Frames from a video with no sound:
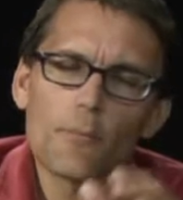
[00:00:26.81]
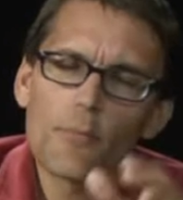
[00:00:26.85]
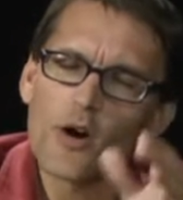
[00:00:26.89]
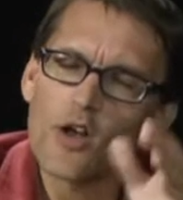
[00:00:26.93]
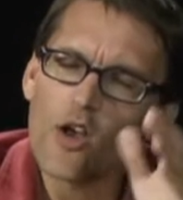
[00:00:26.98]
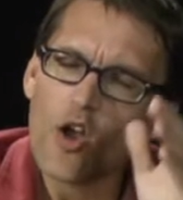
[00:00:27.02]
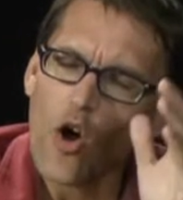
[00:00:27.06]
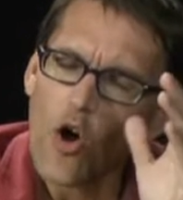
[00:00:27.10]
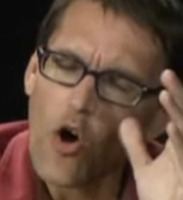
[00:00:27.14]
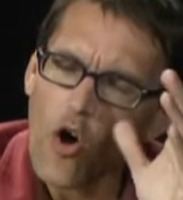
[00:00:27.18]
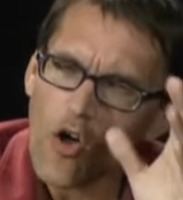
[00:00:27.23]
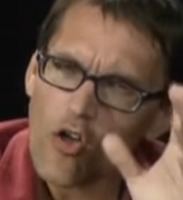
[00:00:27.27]

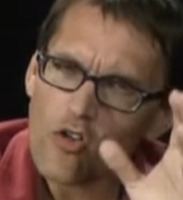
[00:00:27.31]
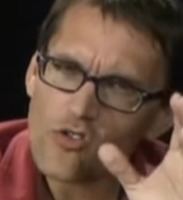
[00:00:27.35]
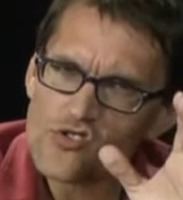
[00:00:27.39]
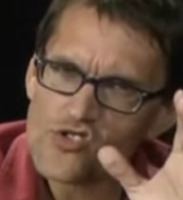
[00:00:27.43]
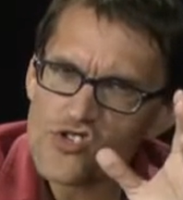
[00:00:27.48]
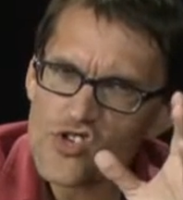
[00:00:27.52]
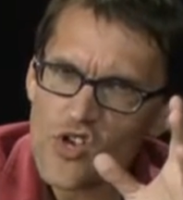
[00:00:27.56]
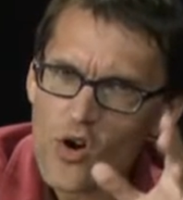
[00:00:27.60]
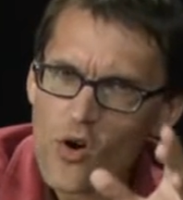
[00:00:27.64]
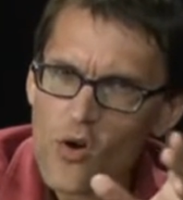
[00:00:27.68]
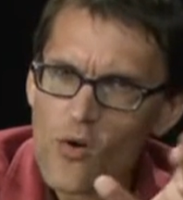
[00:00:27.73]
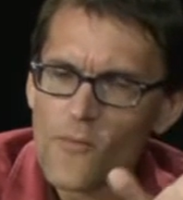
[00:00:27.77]
But
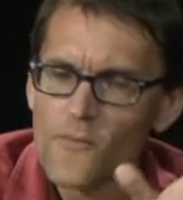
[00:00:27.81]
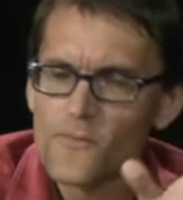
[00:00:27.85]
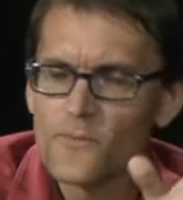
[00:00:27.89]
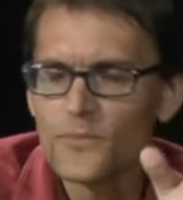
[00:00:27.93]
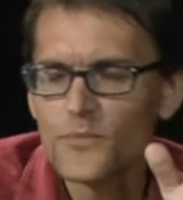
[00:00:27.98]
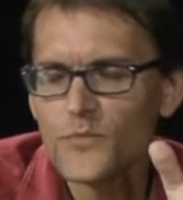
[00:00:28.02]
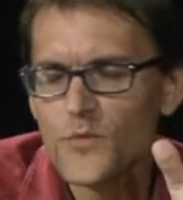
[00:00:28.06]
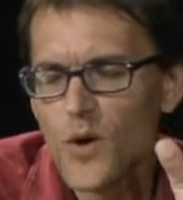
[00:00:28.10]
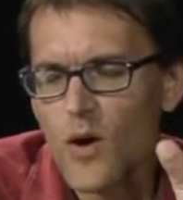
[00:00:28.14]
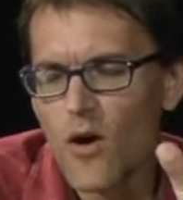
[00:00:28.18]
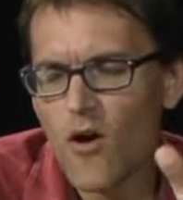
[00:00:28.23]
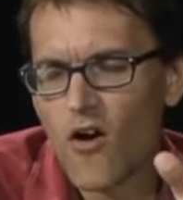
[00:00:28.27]
also,
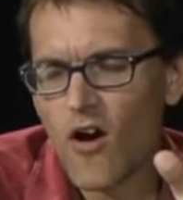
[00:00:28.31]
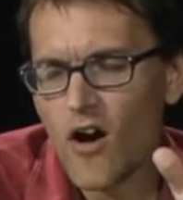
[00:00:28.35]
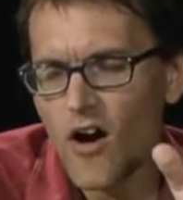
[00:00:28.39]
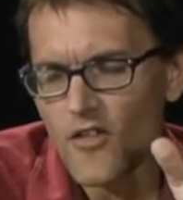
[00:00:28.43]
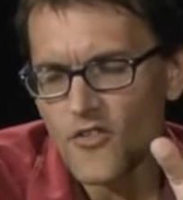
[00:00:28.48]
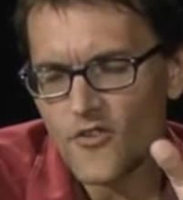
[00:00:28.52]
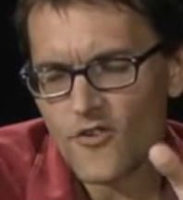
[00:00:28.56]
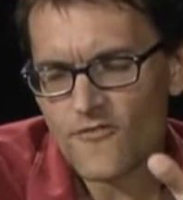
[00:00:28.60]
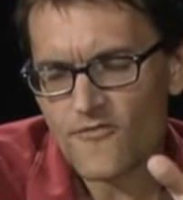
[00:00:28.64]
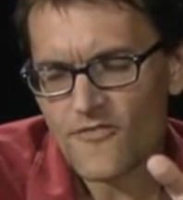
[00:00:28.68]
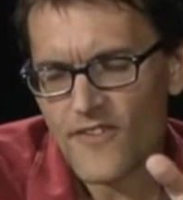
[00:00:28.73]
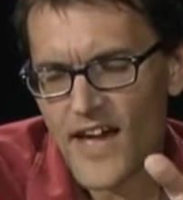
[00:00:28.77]
there are
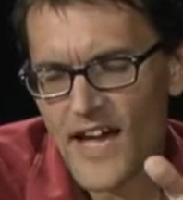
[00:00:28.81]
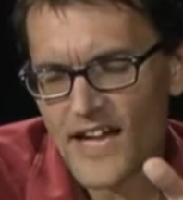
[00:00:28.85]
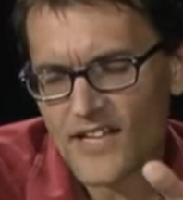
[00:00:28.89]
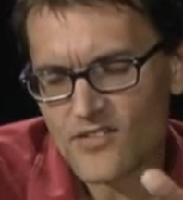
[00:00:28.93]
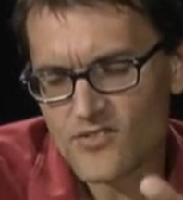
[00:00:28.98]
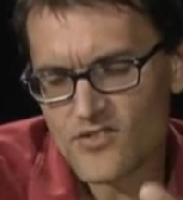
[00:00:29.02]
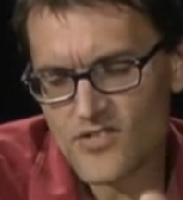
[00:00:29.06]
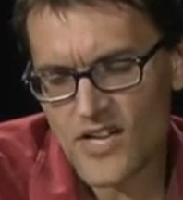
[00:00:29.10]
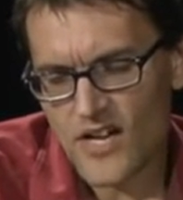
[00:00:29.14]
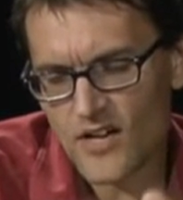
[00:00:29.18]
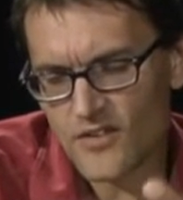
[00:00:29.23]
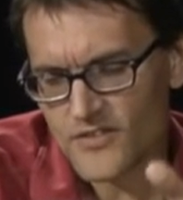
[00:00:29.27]
other
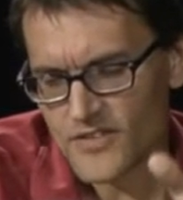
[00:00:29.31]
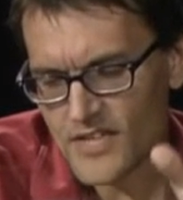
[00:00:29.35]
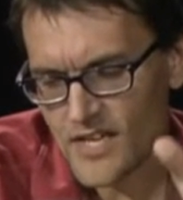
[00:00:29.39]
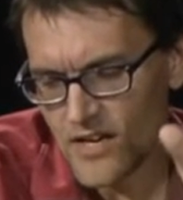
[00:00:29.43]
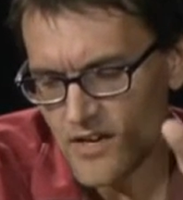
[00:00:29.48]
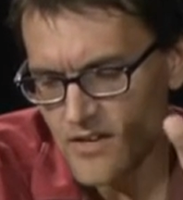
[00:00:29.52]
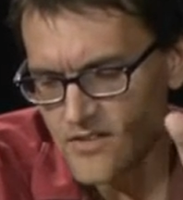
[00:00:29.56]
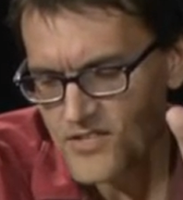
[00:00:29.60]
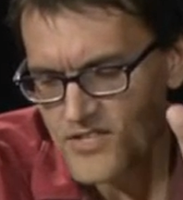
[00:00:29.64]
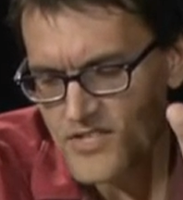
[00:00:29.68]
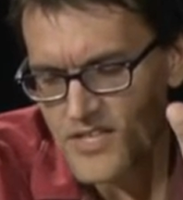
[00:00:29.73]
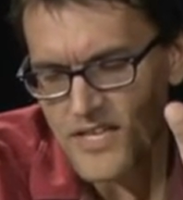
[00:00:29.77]
factors out
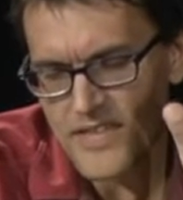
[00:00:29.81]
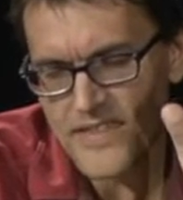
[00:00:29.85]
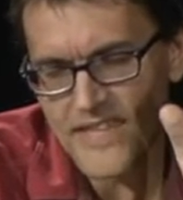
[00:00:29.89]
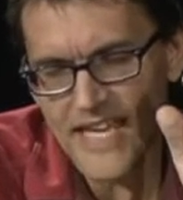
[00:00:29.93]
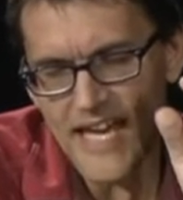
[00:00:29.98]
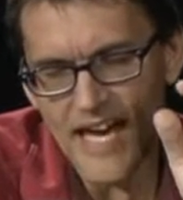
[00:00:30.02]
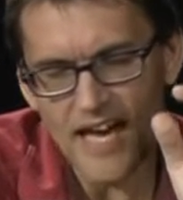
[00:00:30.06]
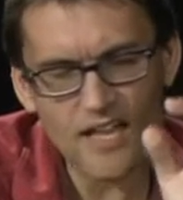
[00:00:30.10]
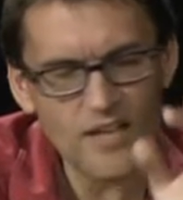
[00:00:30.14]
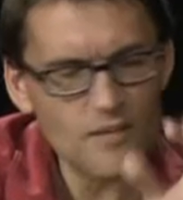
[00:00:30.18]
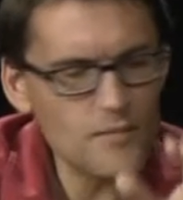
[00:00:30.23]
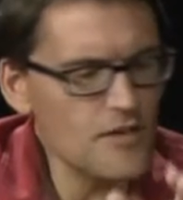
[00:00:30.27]
there,
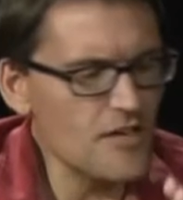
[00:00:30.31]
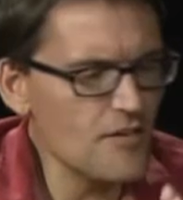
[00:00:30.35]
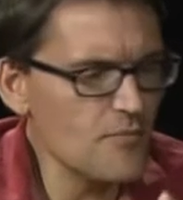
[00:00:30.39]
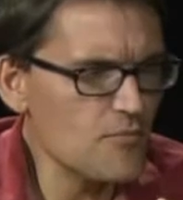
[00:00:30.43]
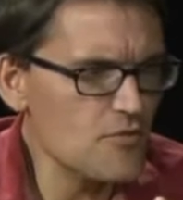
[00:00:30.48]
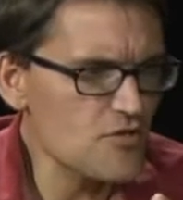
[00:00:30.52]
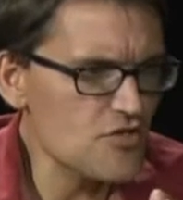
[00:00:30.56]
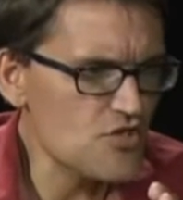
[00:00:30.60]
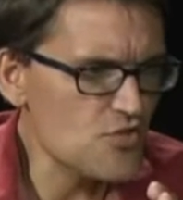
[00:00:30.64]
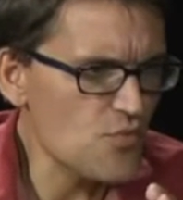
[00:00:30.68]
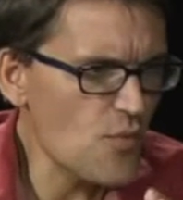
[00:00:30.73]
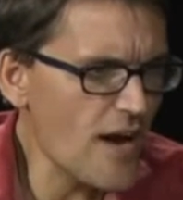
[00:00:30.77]
the element
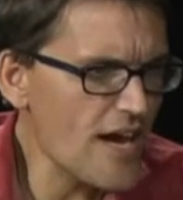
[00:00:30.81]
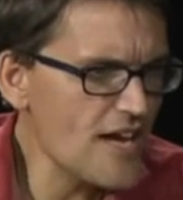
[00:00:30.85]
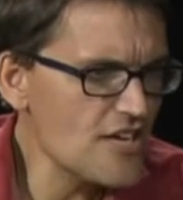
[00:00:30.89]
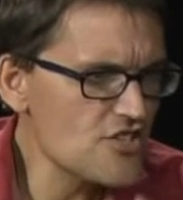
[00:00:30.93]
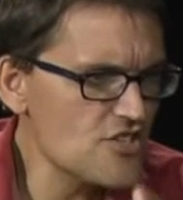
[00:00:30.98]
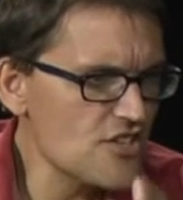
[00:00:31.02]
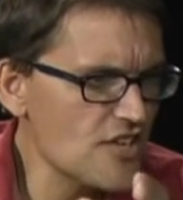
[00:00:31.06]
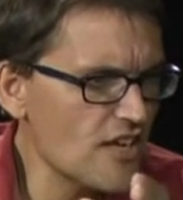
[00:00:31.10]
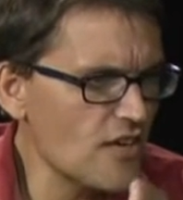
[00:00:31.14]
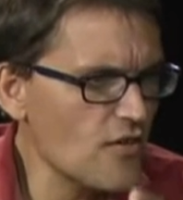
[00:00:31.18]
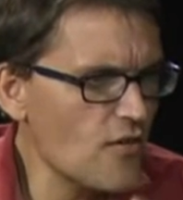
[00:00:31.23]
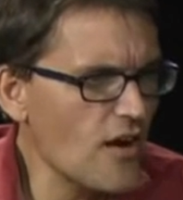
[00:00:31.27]
of
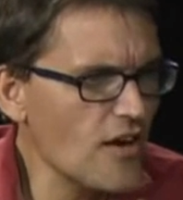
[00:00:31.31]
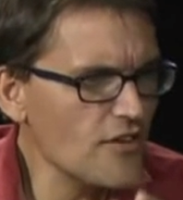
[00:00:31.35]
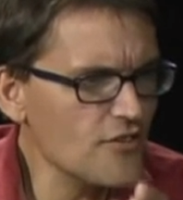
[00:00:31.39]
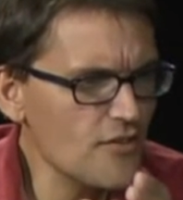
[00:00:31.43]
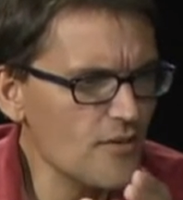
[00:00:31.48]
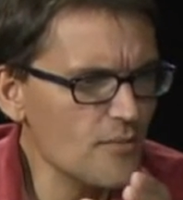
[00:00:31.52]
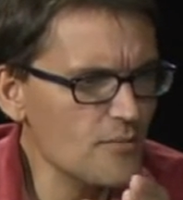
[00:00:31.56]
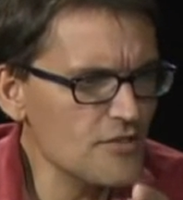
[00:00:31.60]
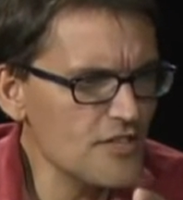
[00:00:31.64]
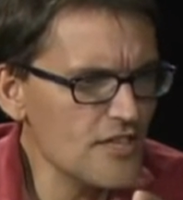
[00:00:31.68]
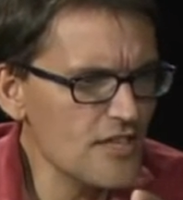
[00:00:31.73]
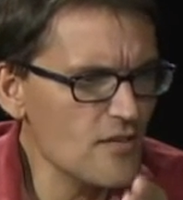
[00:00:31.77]
persuasion that are out
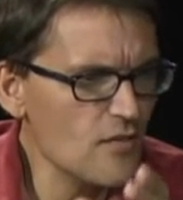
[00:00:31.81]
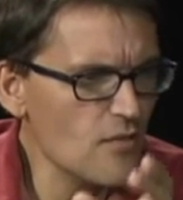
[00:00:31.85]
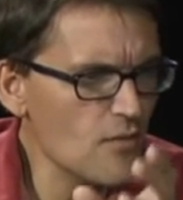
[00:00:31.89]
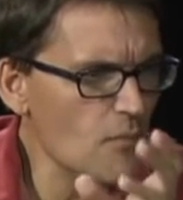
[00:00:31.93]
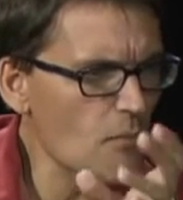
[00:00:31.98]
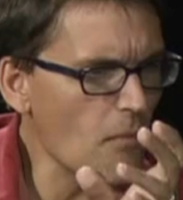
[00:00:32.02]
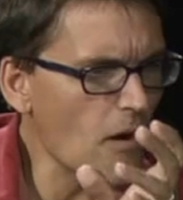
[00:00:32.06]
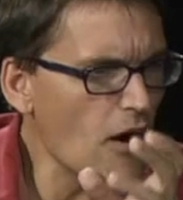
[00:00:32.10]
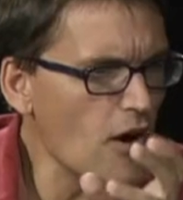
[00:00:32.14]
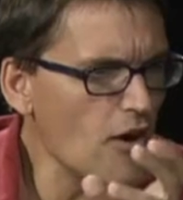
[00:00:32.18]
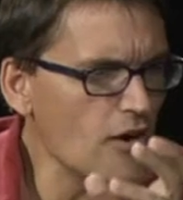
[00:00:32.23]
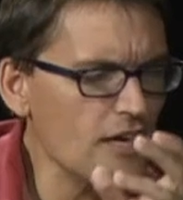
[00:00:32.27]
there, in
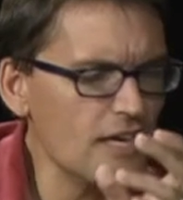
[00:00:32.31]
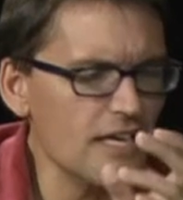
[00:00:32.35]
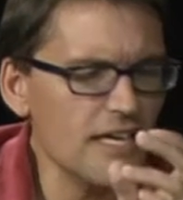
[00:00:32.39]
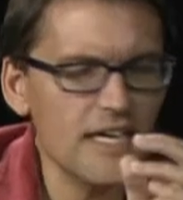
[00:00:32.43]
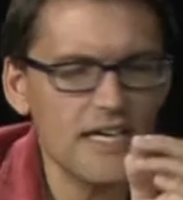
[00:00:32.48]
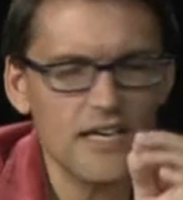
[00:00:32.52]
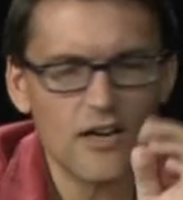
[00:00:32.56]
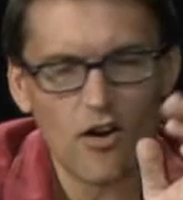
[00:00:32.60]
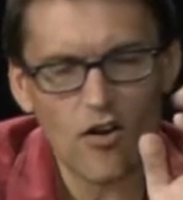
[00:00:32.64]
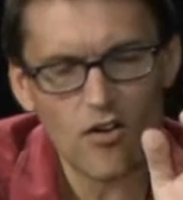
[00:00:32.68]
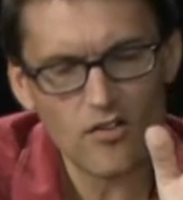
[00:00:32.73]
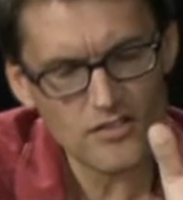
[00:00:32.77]
particular
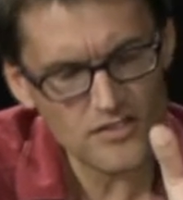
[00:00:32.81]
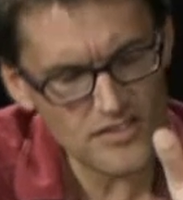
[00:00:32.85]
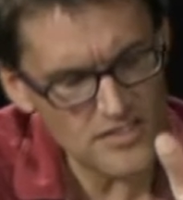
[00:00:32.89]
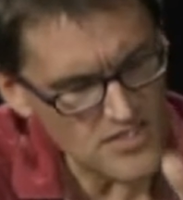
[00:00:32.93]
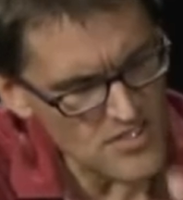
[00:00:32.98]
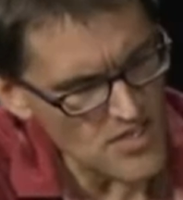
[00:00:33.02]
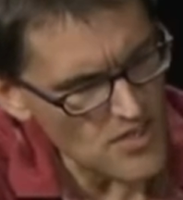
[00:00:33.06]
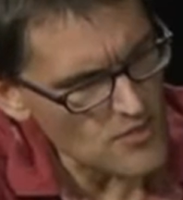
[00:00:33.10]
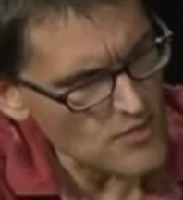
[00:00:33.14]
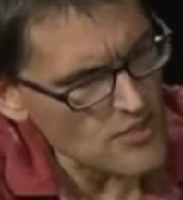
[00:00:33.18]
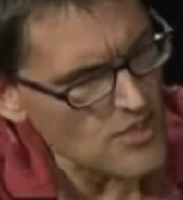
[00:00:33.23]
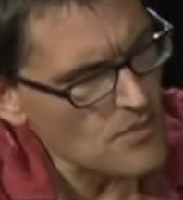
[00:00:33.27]
marketing and all of
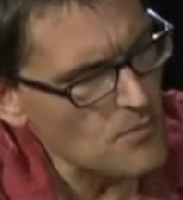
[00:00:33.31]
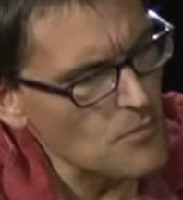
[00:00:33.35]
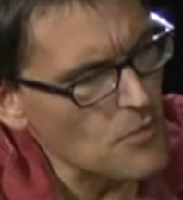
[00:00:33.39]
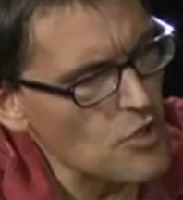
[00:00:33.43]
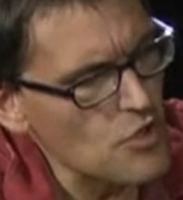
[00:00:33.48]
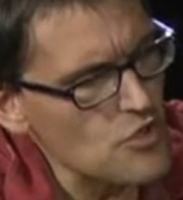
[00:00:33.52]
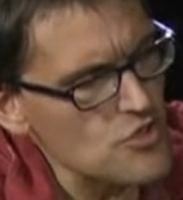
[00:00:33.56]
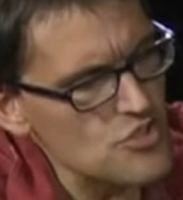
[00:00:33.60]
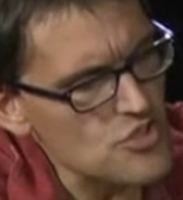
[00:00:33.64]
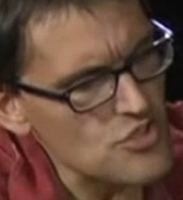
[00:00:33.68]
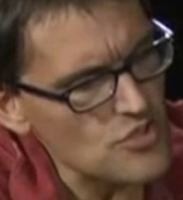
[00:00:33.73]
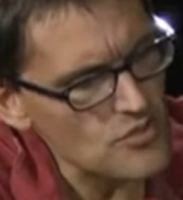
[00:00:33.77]
these other
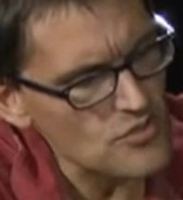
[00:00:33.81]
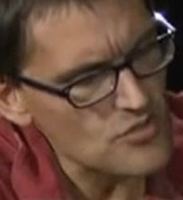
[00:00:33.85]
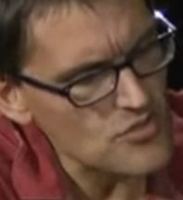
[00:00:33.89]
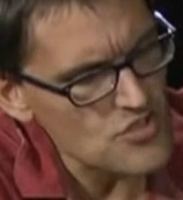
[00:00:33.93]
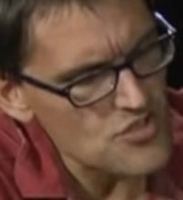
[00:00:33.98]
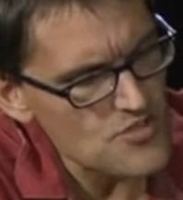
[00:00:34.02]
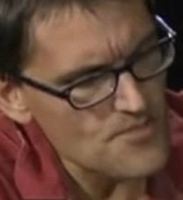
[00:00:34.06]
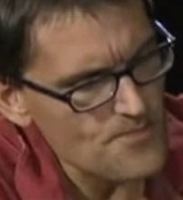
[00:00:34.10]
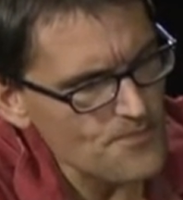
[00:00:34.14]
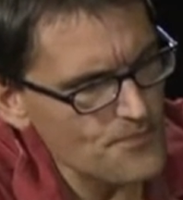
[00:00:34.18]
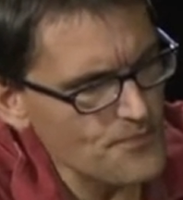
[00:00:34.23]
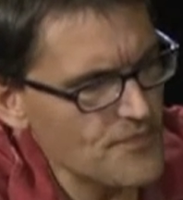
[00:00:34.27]

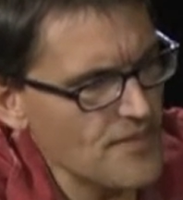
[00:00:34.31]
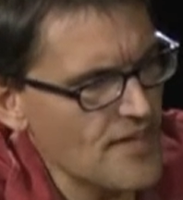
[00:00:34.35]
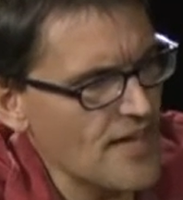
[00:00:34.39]
commercials.